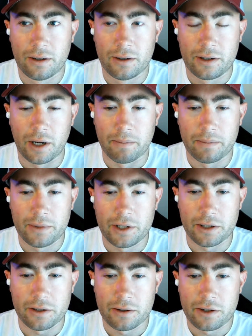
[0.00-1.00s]
Yep,
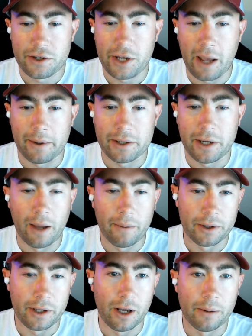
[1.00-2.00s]
just stabby stab
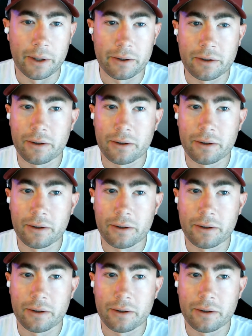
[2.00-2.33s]
with the elbows.